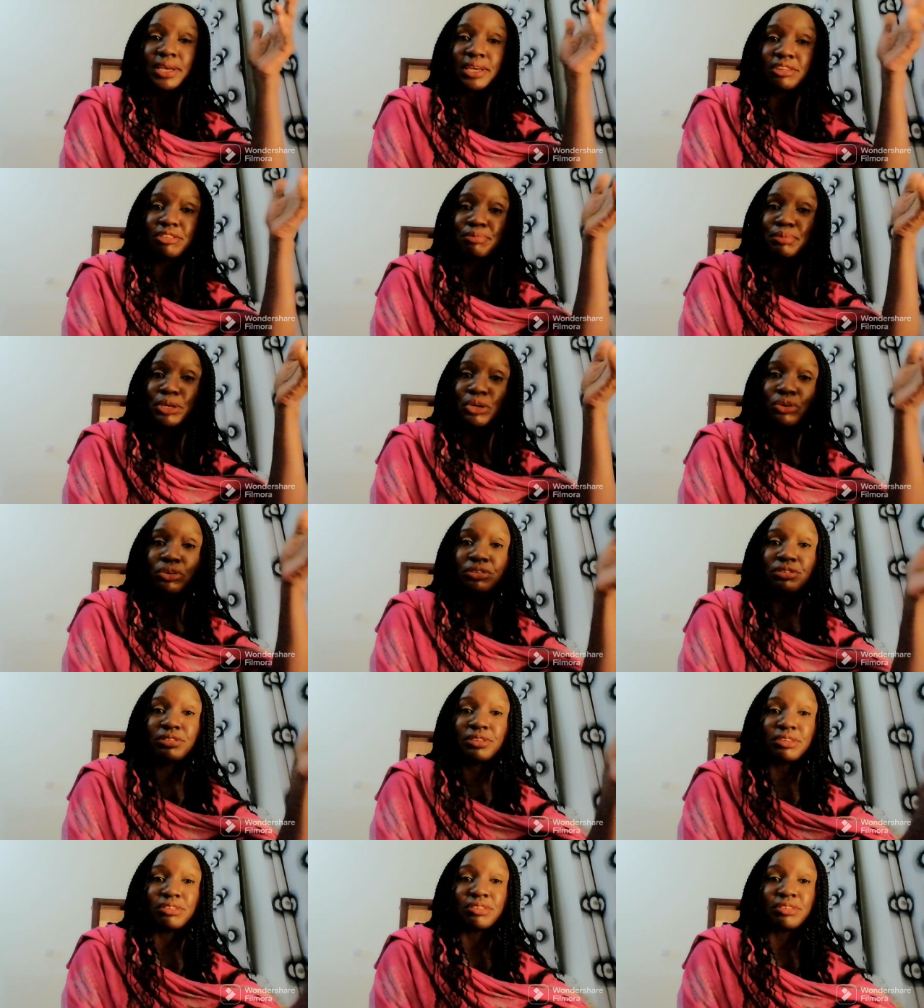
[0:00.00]
it's
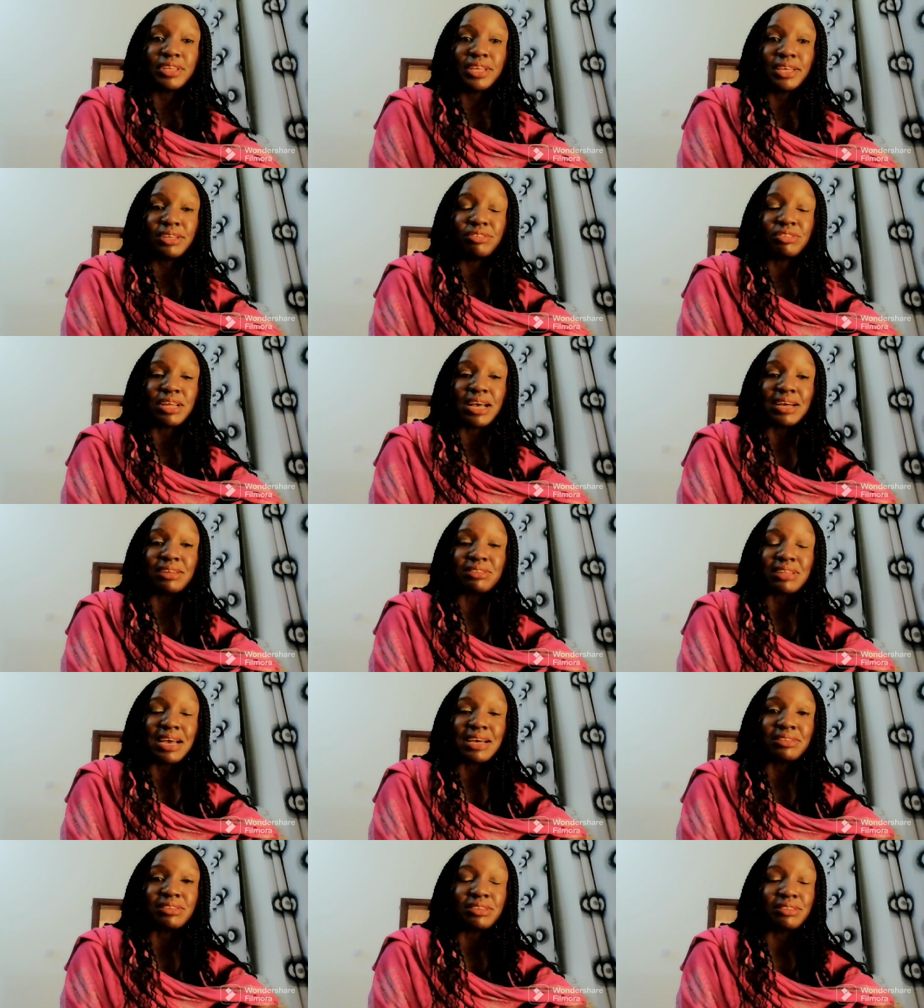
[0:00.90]
because this guest has
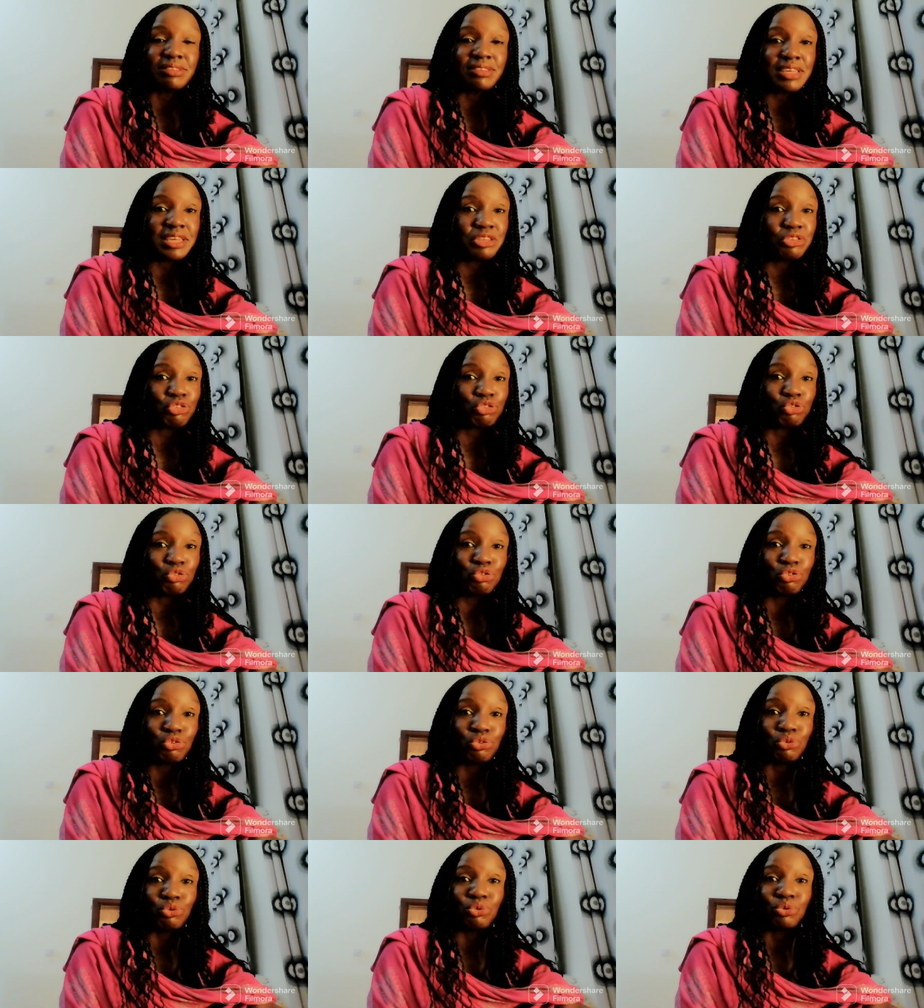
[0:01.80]
other things to
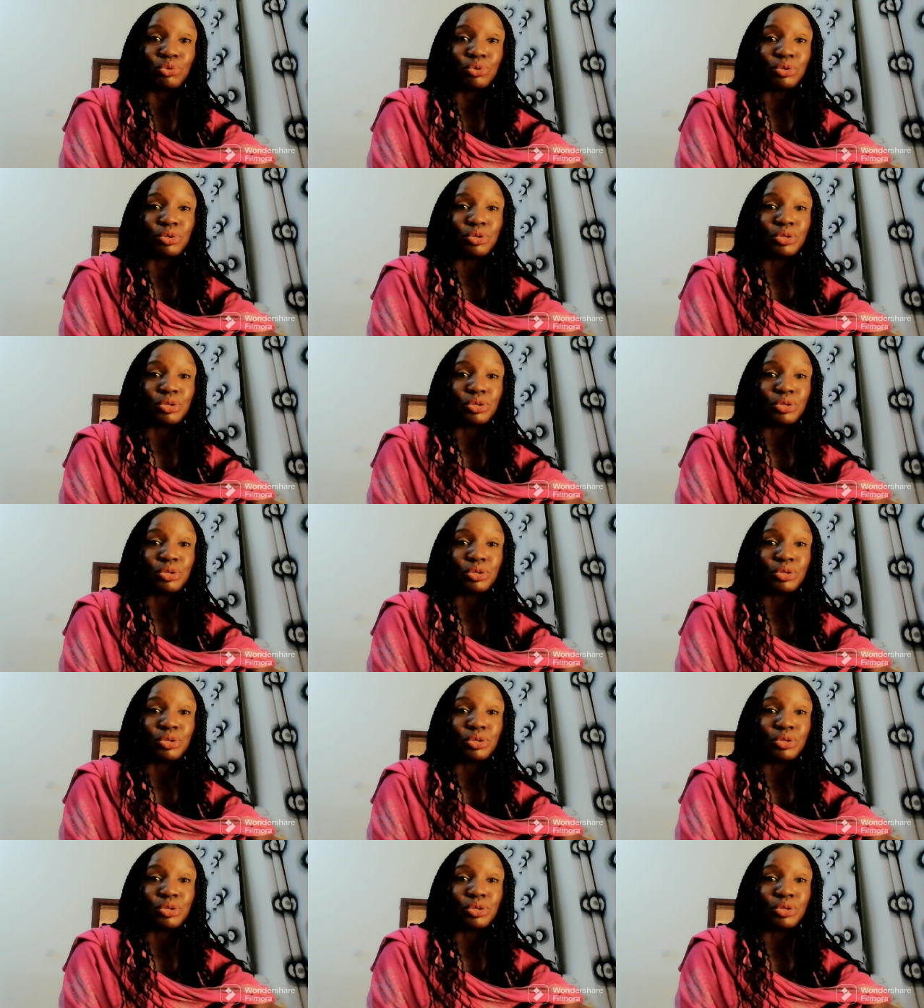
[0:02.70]
do.